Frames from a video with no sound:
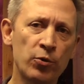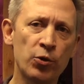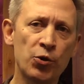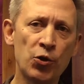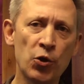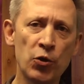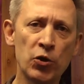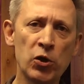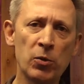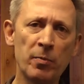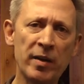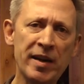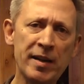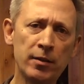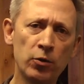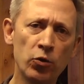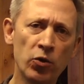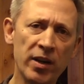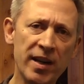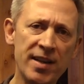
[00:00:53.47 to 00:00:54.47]
to show you may
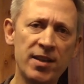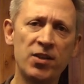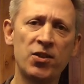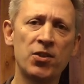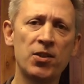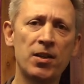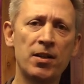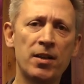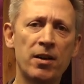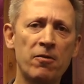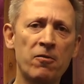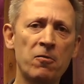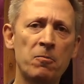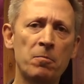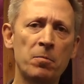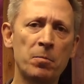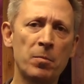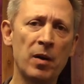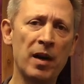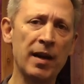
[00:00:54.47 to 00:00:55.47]
look innocent enough,
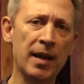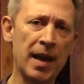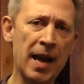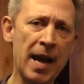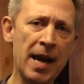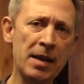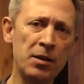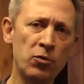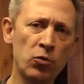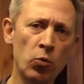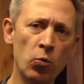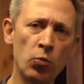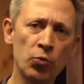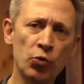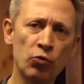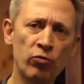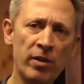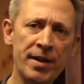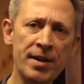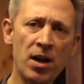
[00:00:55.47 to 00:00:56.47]
but can cause
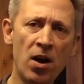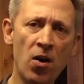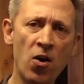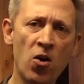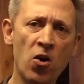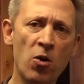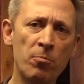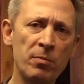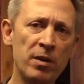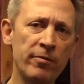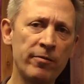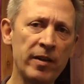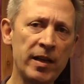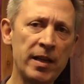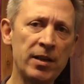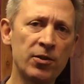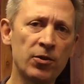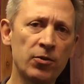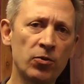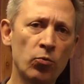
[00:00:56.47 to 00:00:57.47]
great harm if
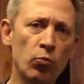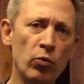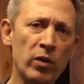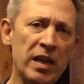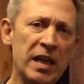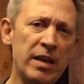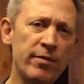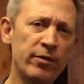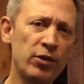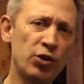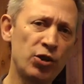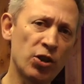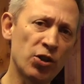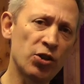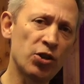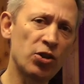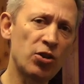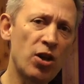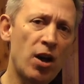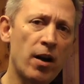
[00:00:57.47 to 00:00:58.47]
eaten or even
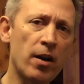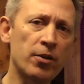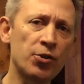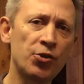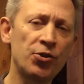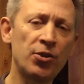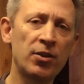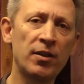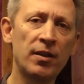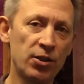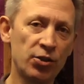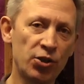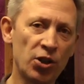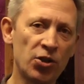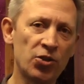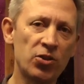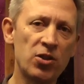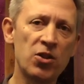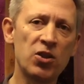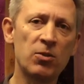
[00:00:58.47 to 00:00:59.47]
just touched,
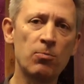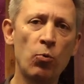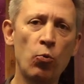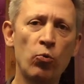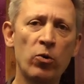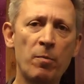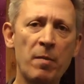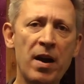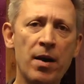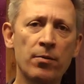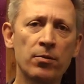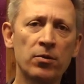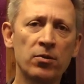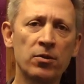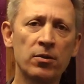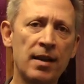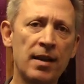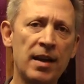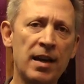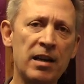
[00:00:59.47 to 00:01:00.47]
just in small amounts.
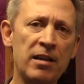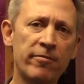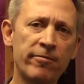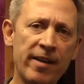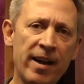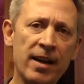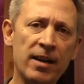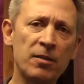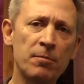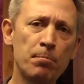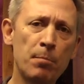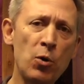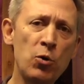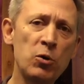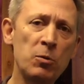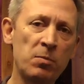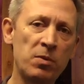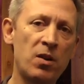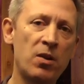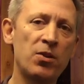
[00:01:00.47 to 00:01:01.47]
In fact,
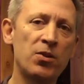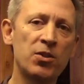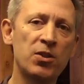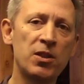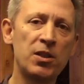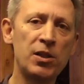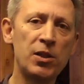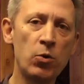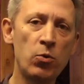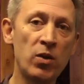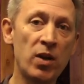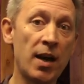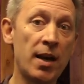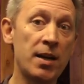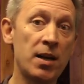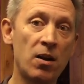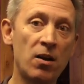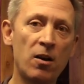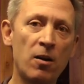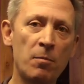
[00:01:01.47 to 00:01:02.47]
most plants in the
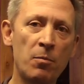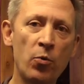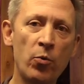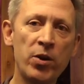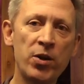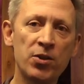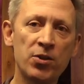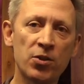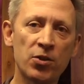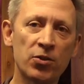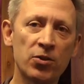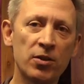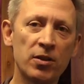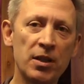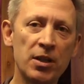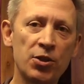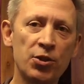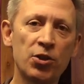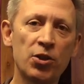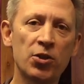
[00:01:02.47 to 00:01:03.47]
UK are poisonous.
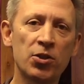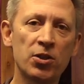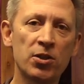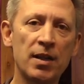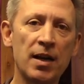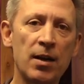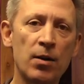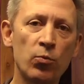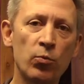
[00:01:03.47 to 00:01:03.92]
It's just that